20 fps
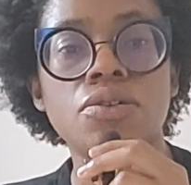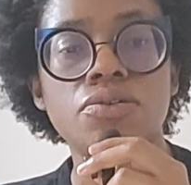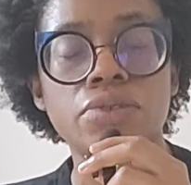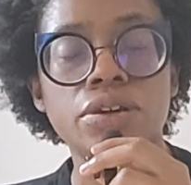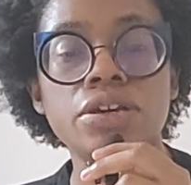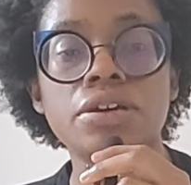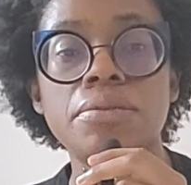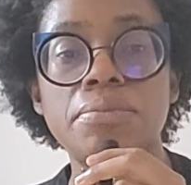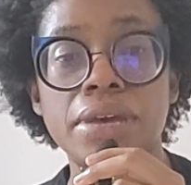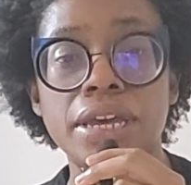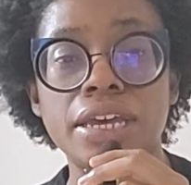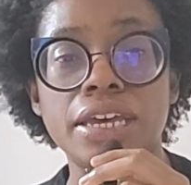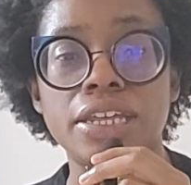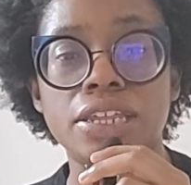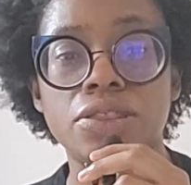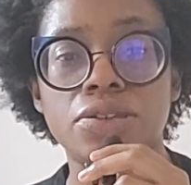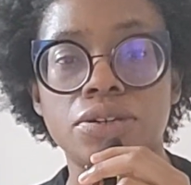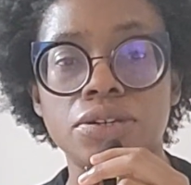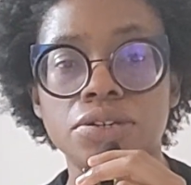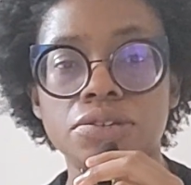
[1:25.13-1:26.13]
we're gonna make
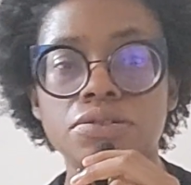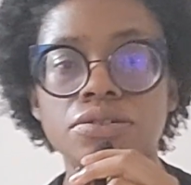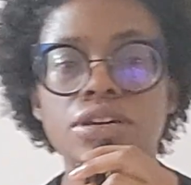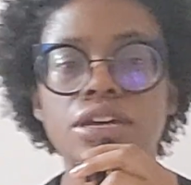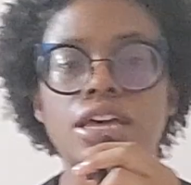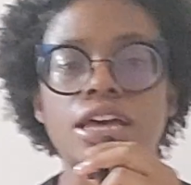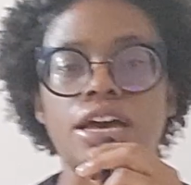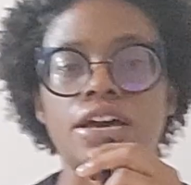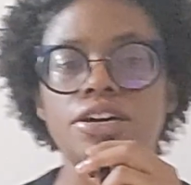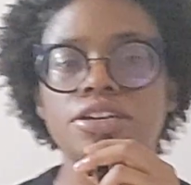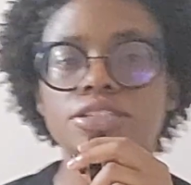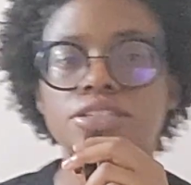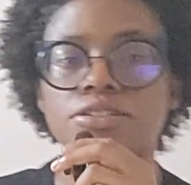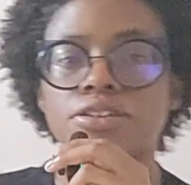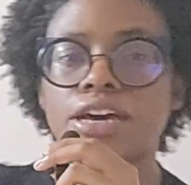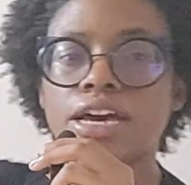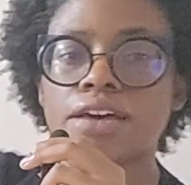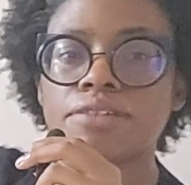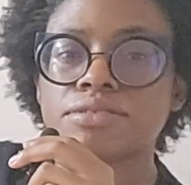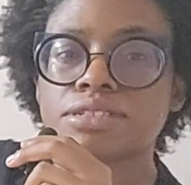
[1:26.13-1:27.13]
it through. I also
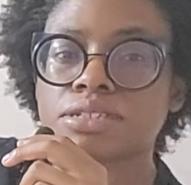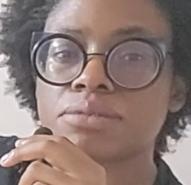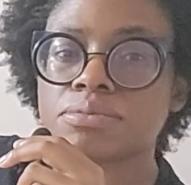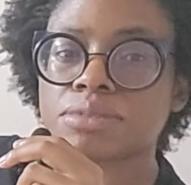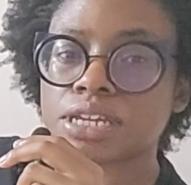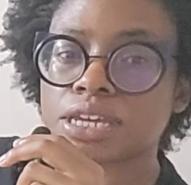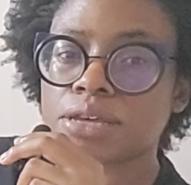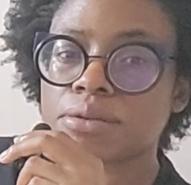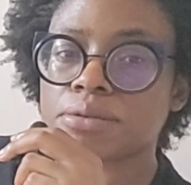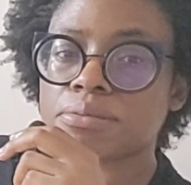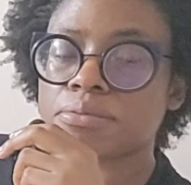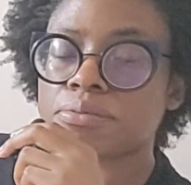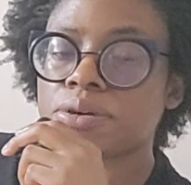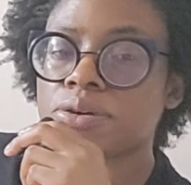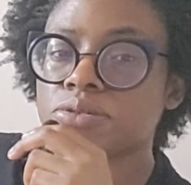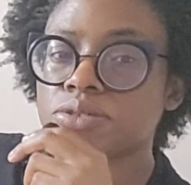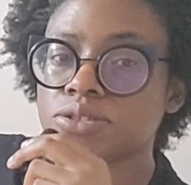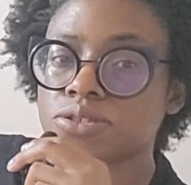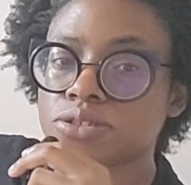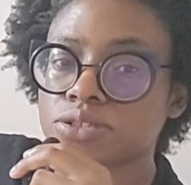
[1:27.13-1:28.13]
have some like
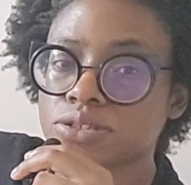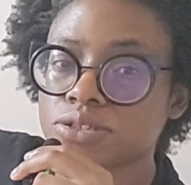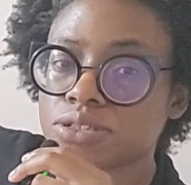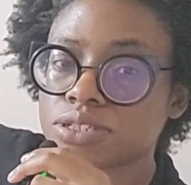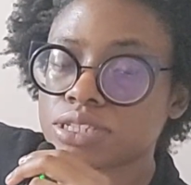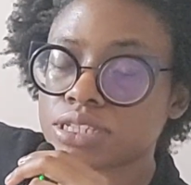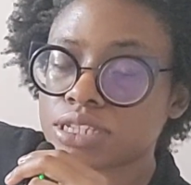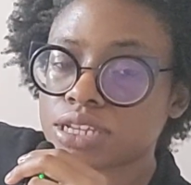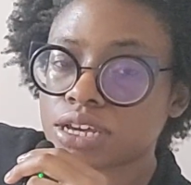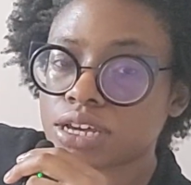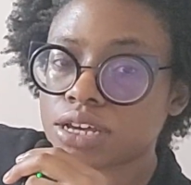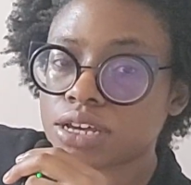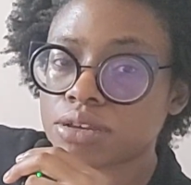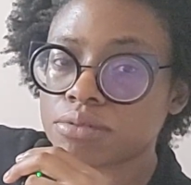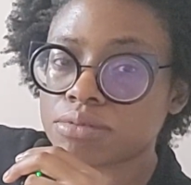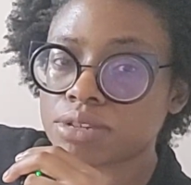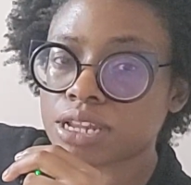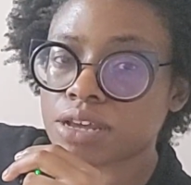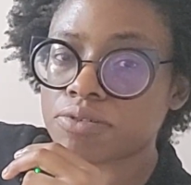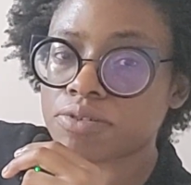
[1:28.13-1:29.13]
posters
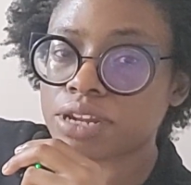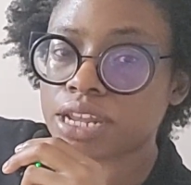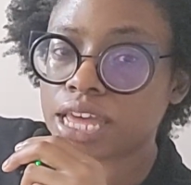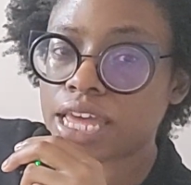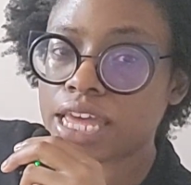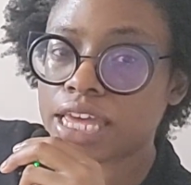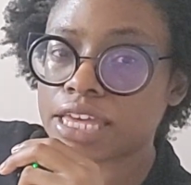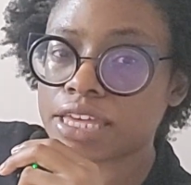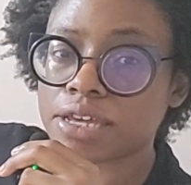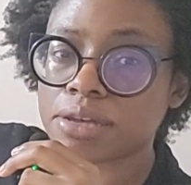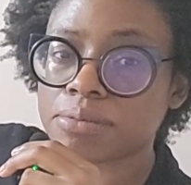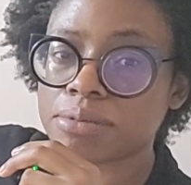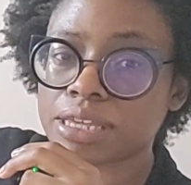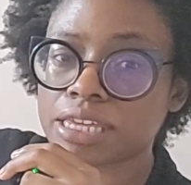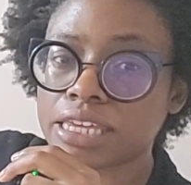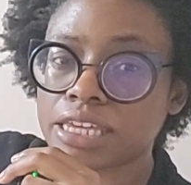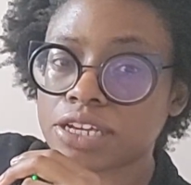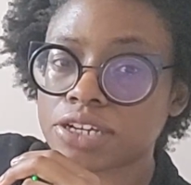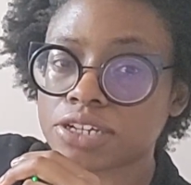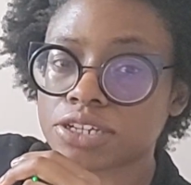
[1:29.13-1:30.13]
that I want to hang up
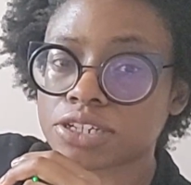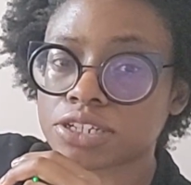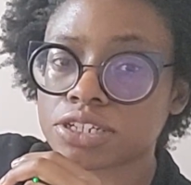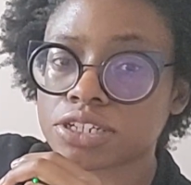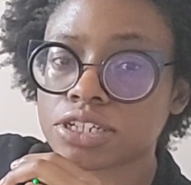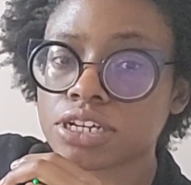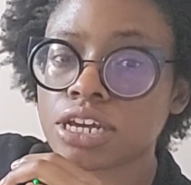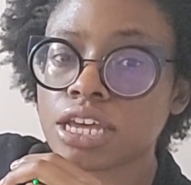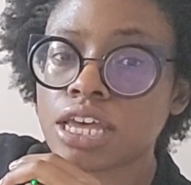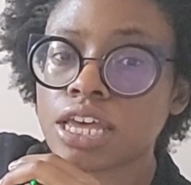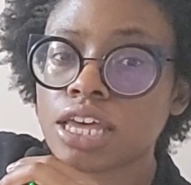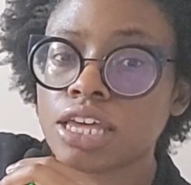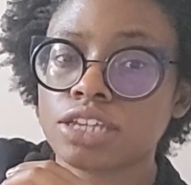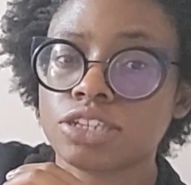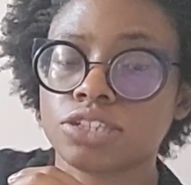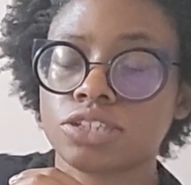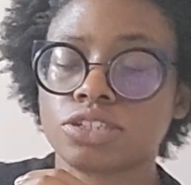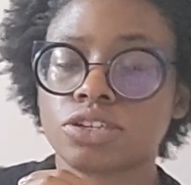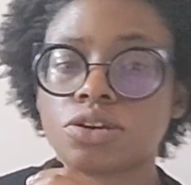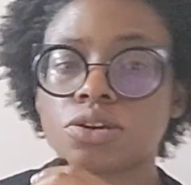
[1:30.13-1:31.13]
here,
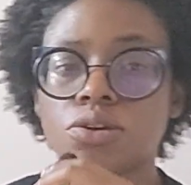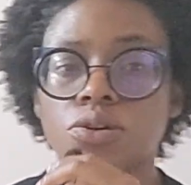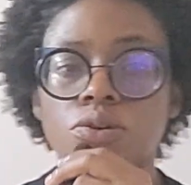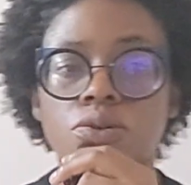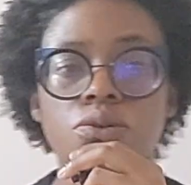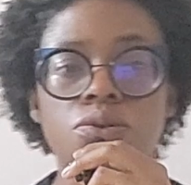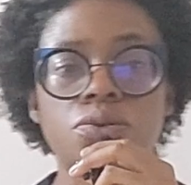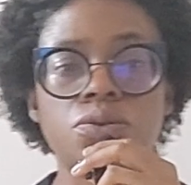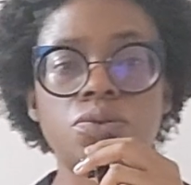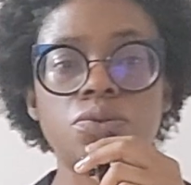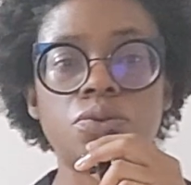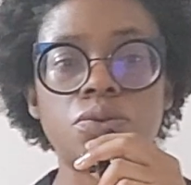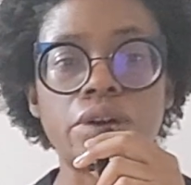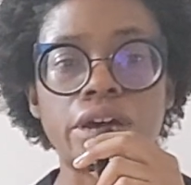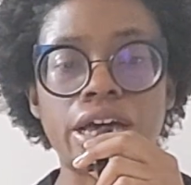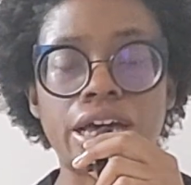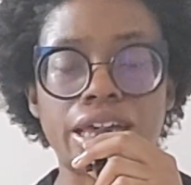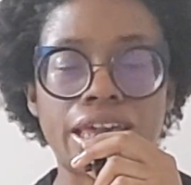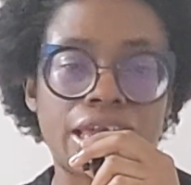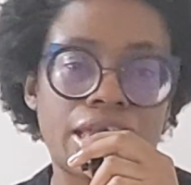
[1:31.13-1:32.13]
so
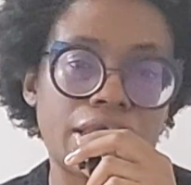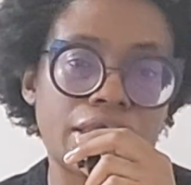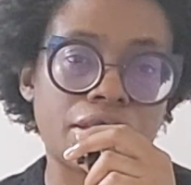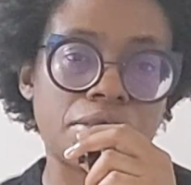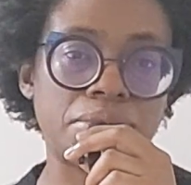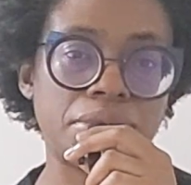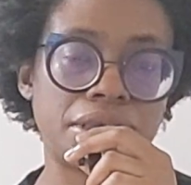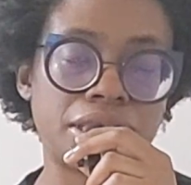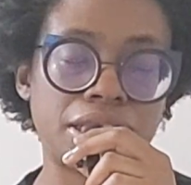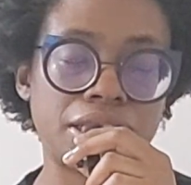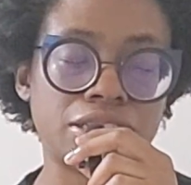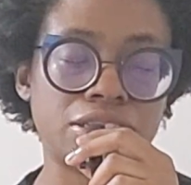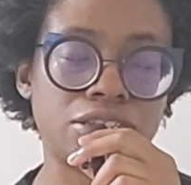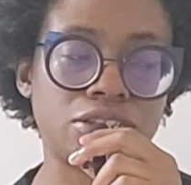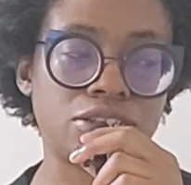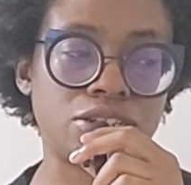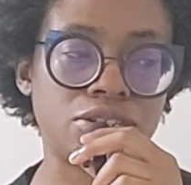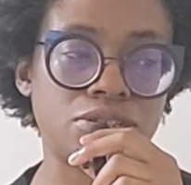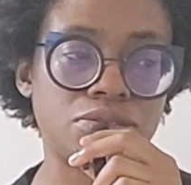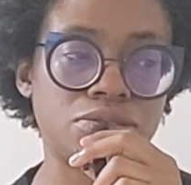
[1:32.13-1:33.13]
I got a couple things
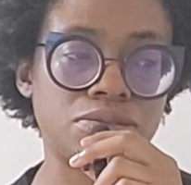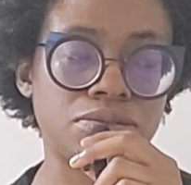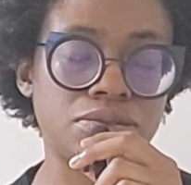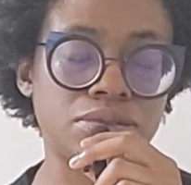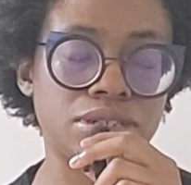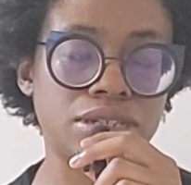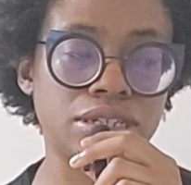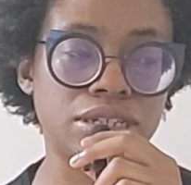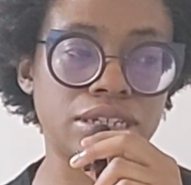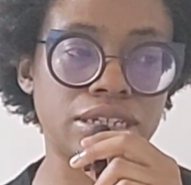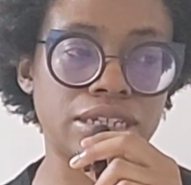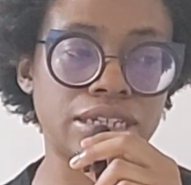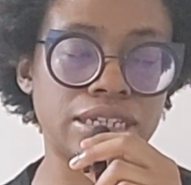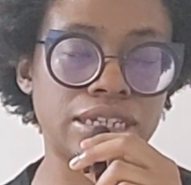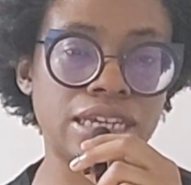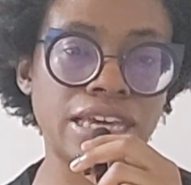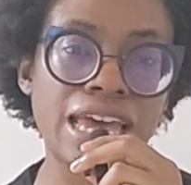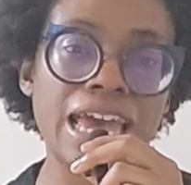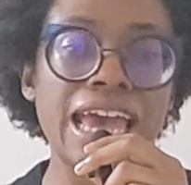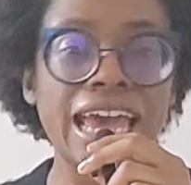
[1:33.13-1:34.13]
to do, and
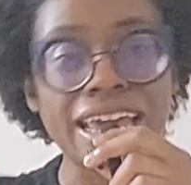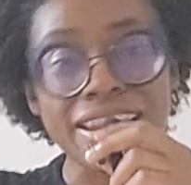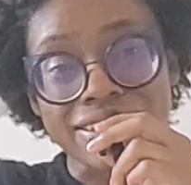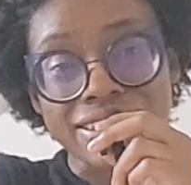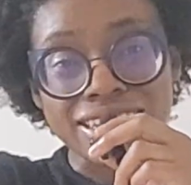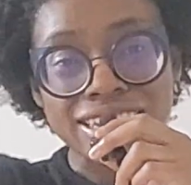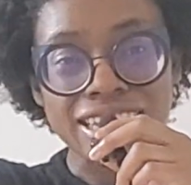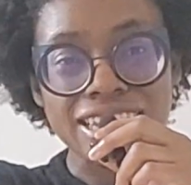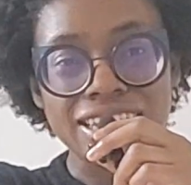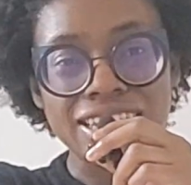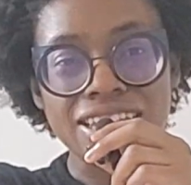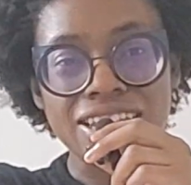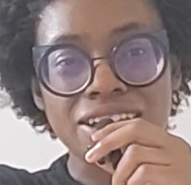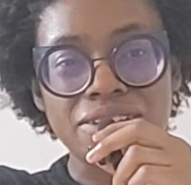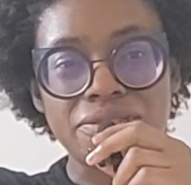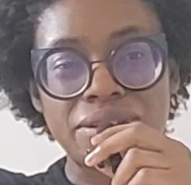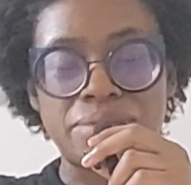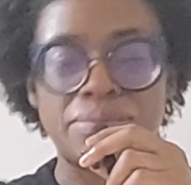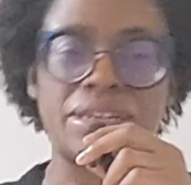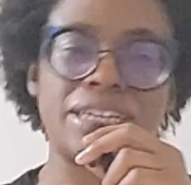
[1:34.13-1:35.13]
I'm gonna take you
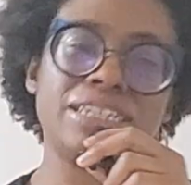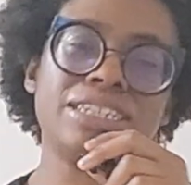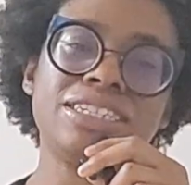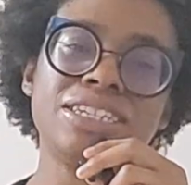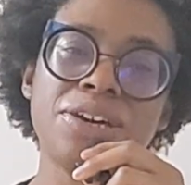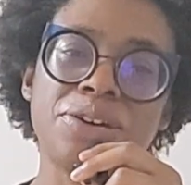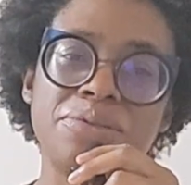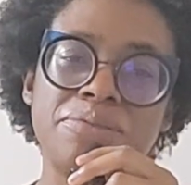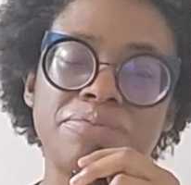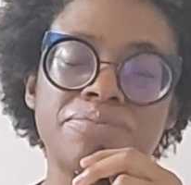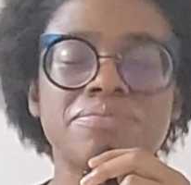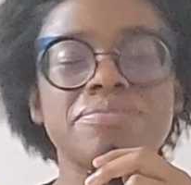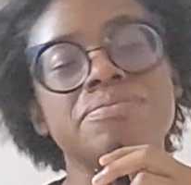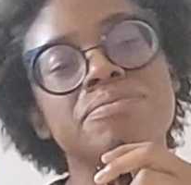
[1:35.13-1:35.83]
along with me. So,